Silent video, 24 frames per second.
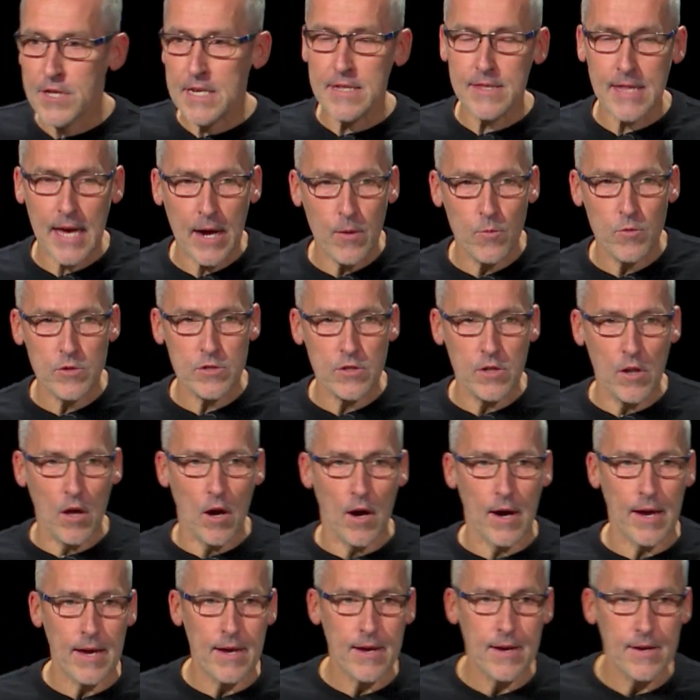think that was
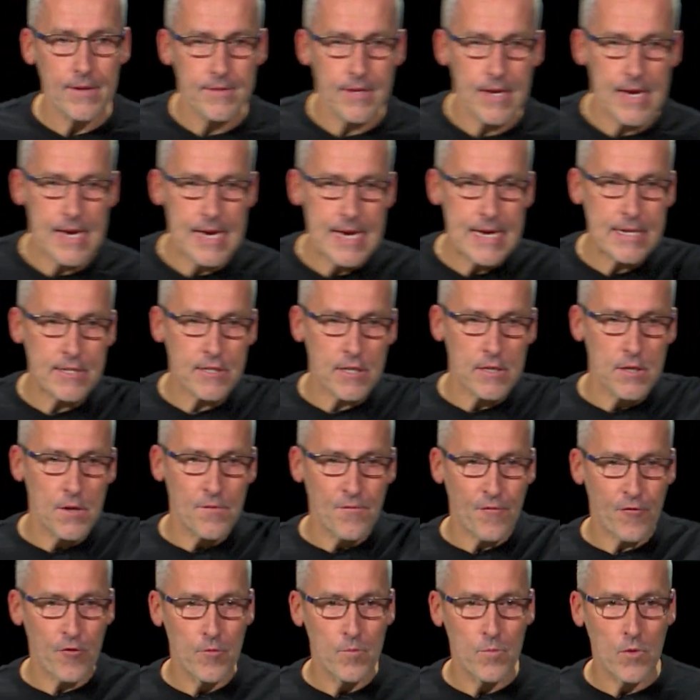like to hear
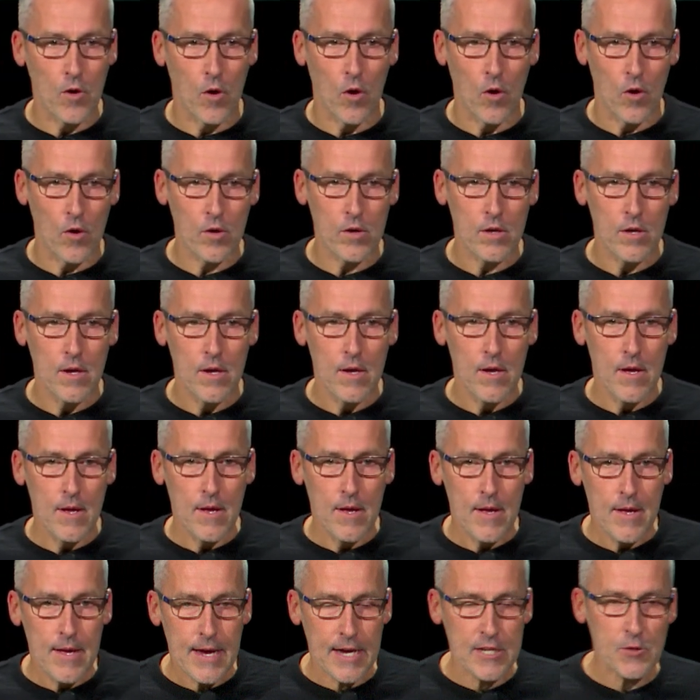something from God
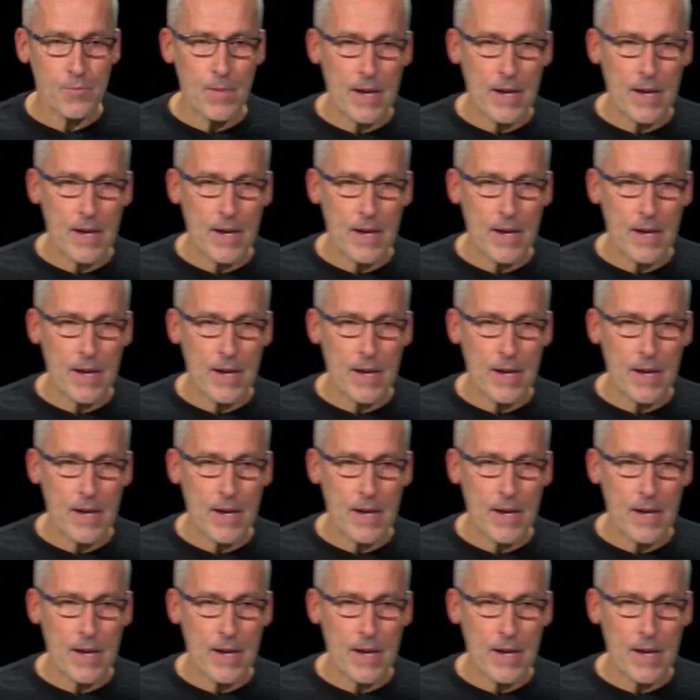and